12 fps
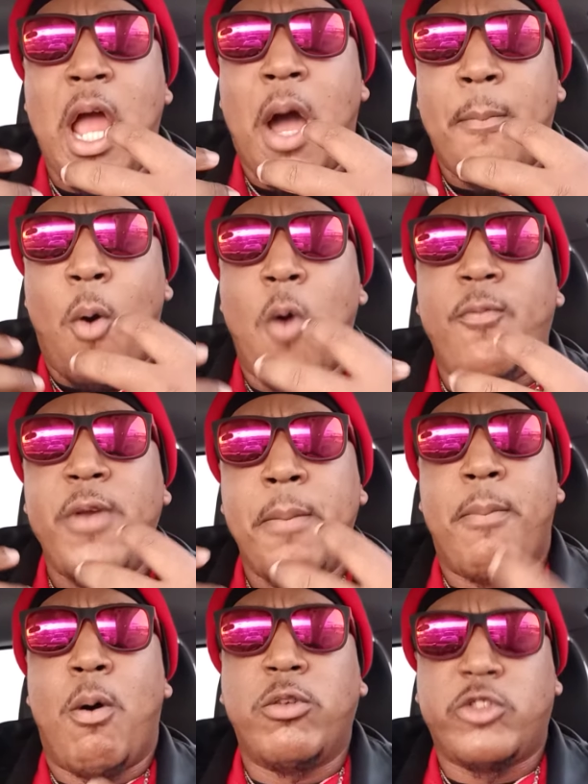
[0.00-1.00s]
um over
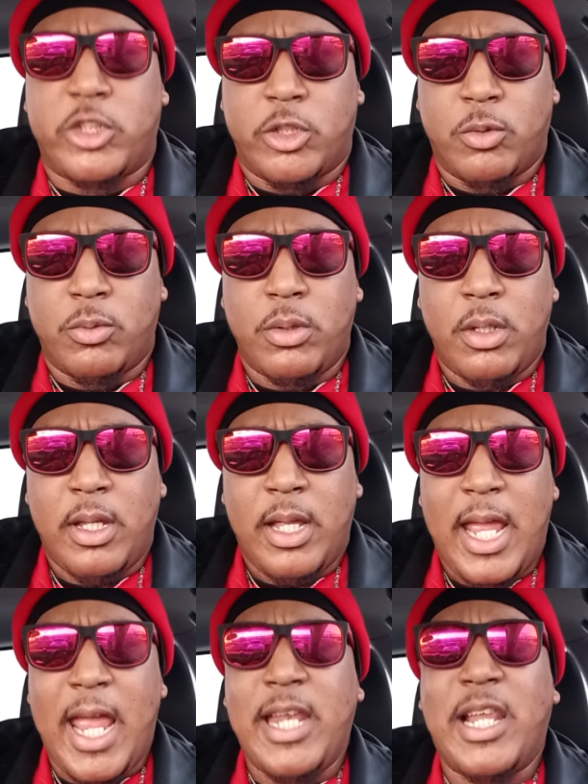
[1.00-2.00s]
emotional
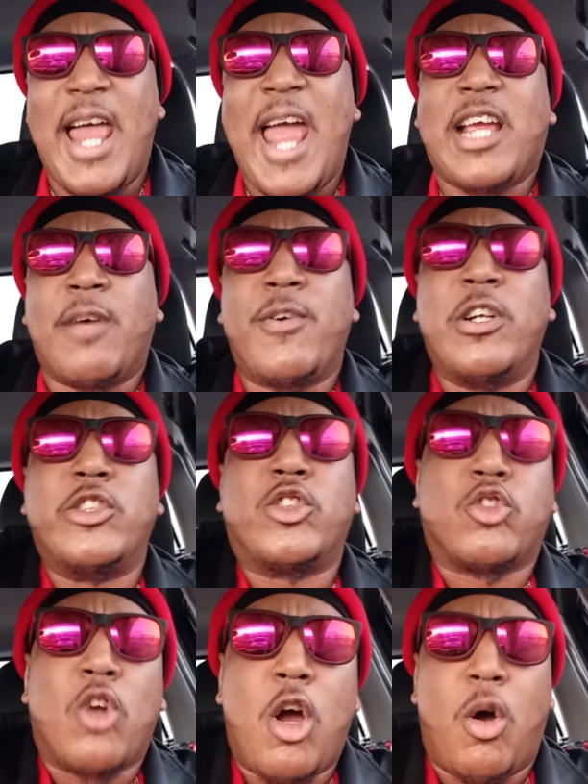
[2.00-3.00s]
and lack of
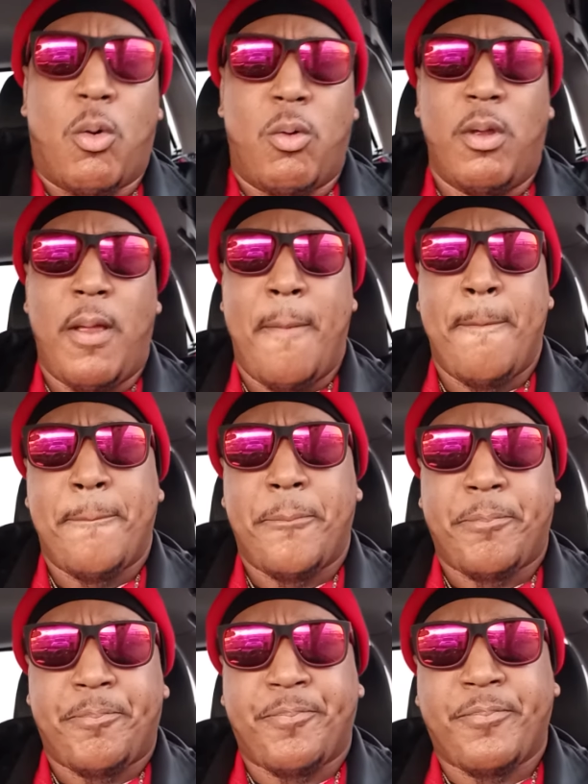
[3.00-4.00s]
control.
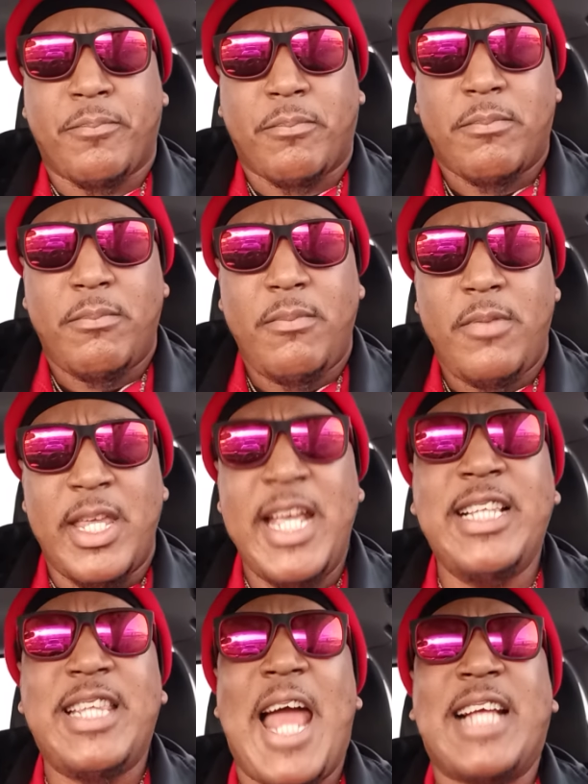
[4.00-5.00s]

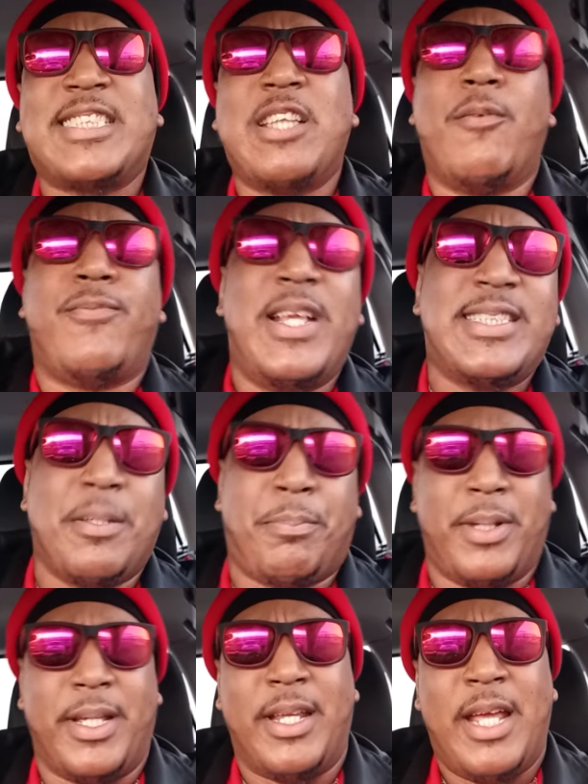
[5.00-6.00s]
He lacks
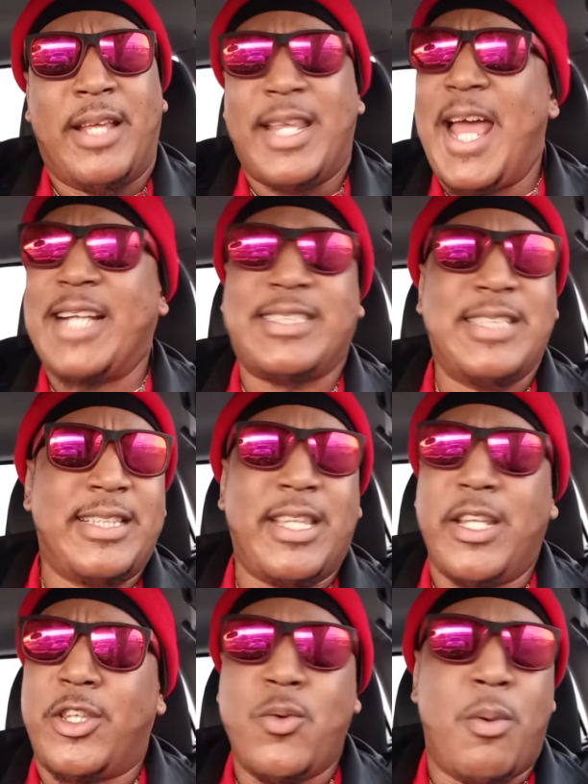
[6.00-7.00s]
self-discipline. That has
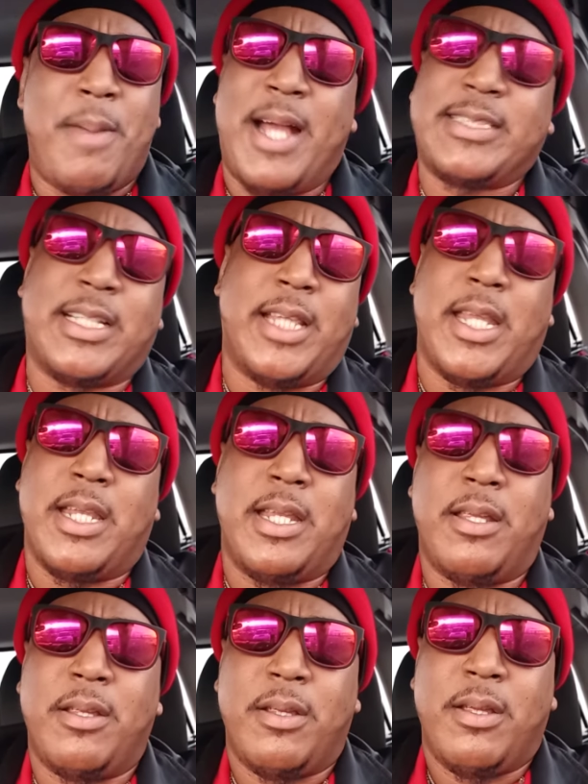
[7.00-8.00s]
nothing to do with
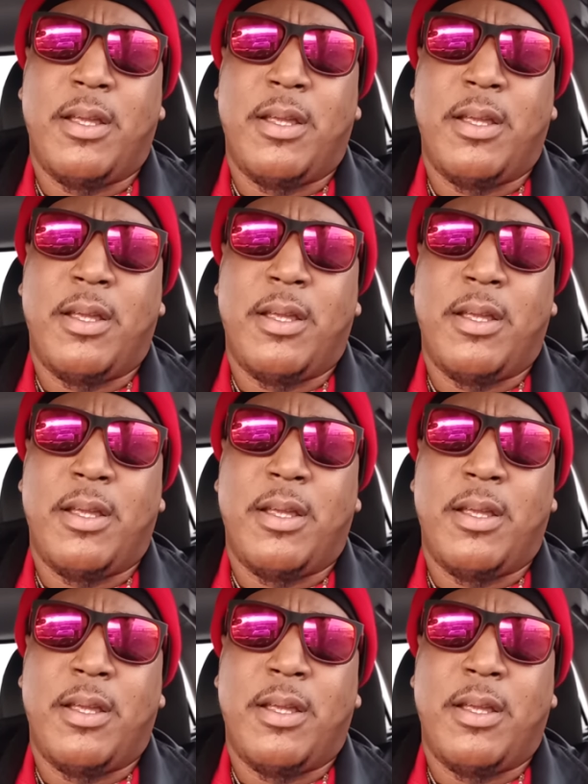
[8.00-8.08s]
masculinity.